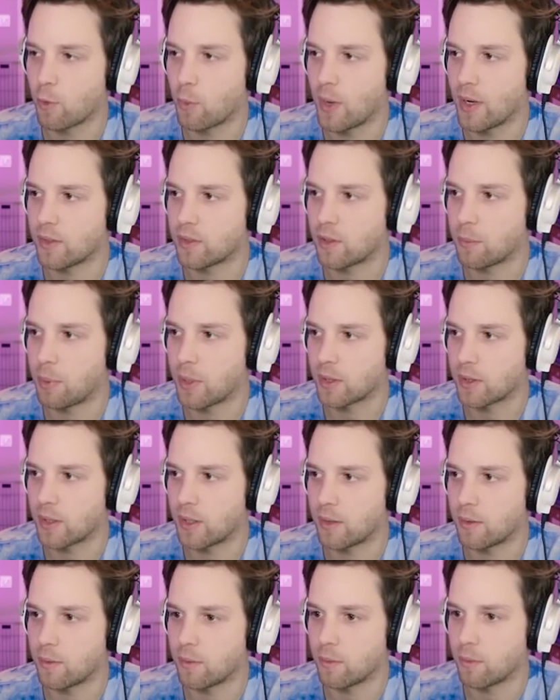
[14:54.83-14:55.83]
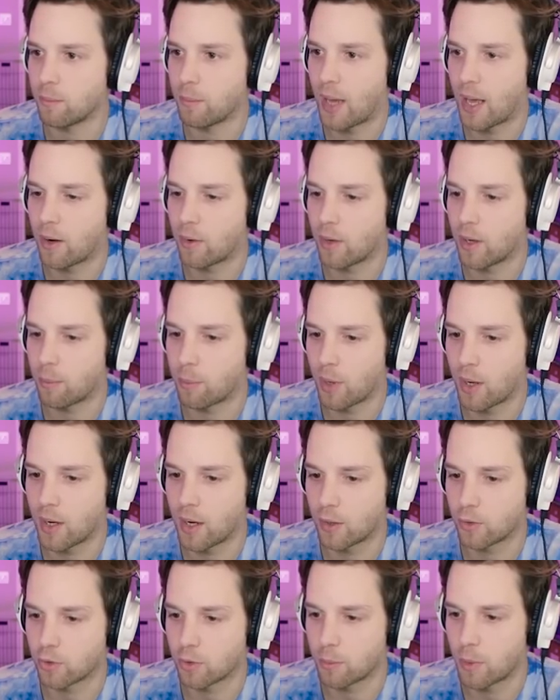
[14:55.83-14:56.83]
of a waste to pick the battery up right
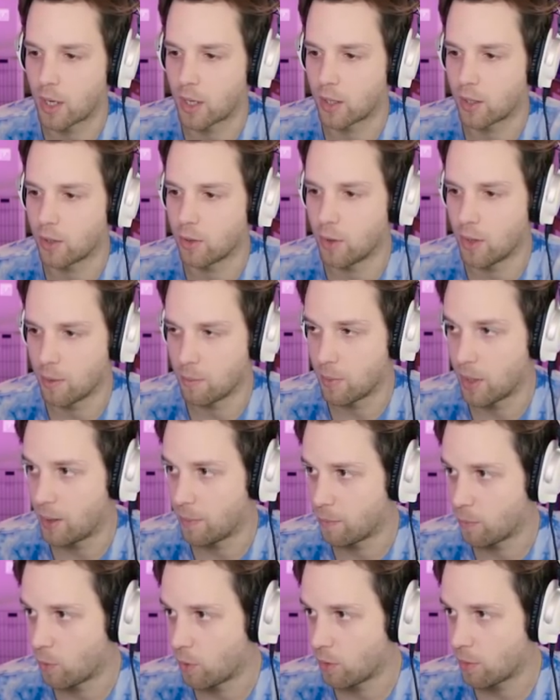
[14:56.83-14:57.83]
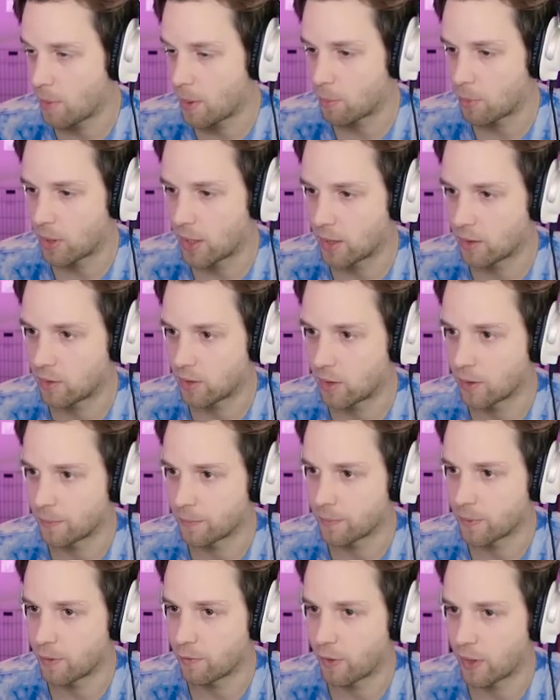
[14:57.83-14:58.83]
now, so I'm not going to do it. But we'll remember that it's here
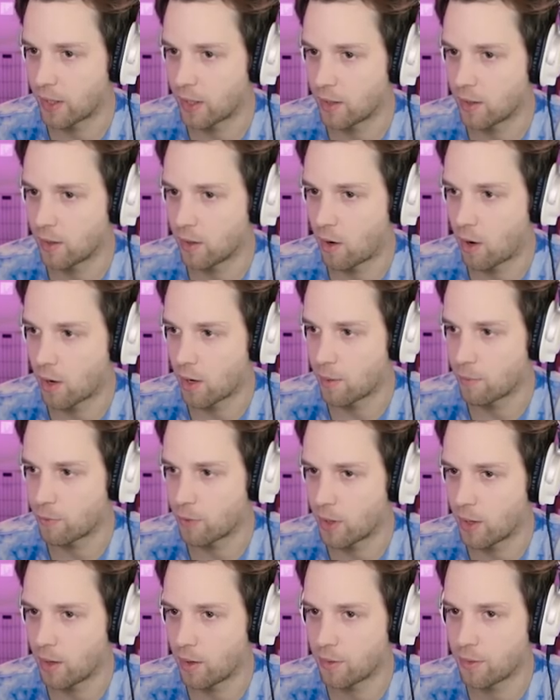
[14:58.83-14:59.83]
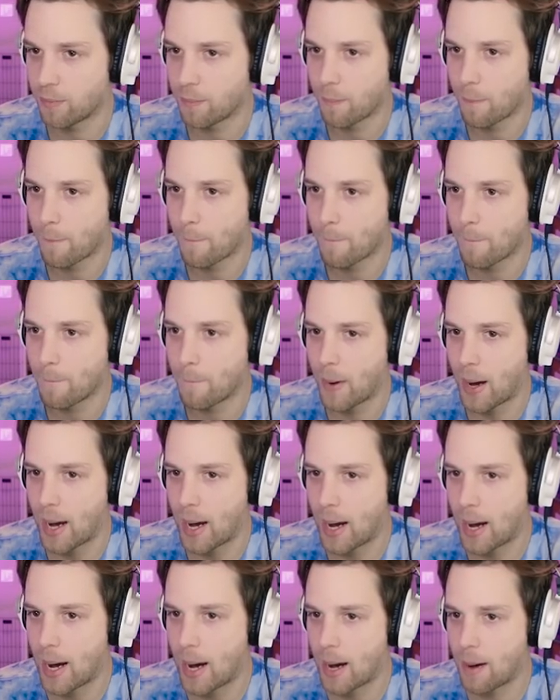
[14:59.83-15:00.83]
if I get hard up for health.
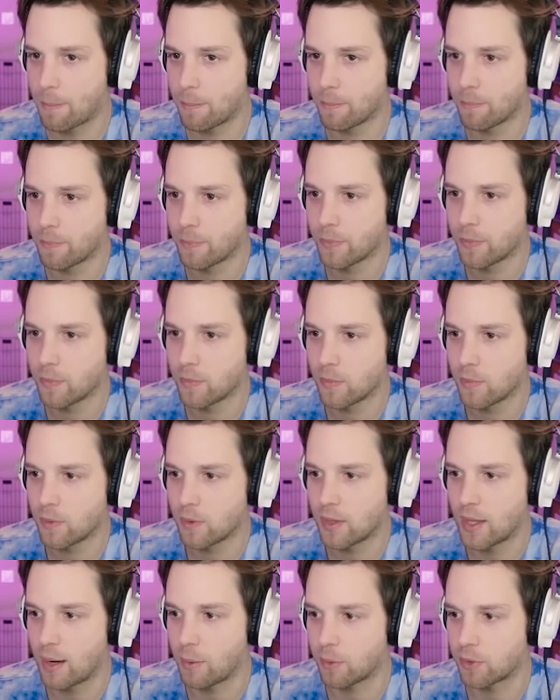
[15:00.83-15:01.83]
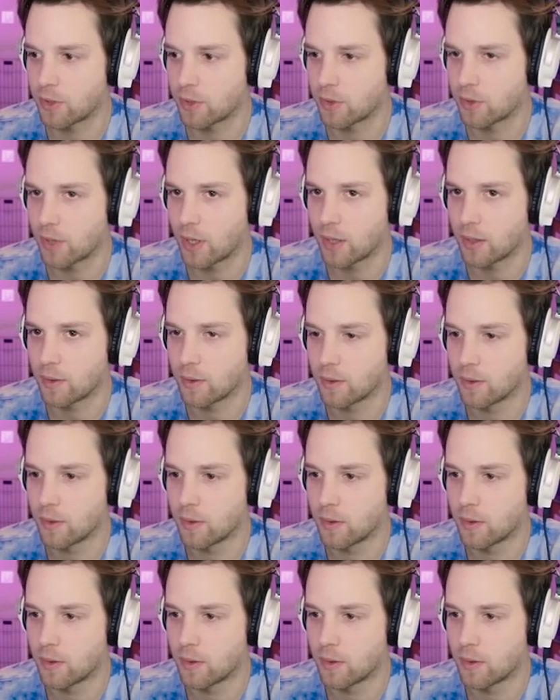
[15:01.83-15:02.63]
Bop! That was insane.